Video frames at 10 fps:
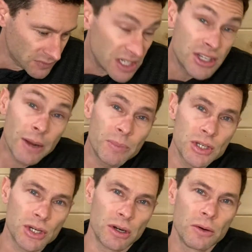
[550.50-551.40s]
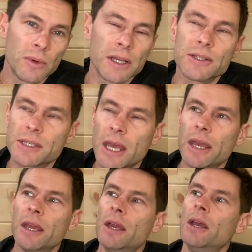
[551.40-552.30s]
temperature, we could say,
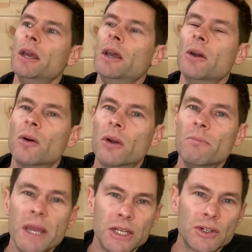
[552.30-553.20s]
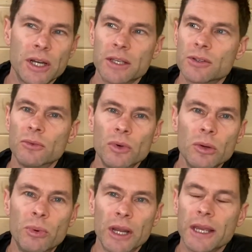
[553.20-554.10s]
or matrix or
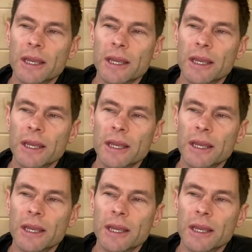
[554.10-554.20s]
rubric.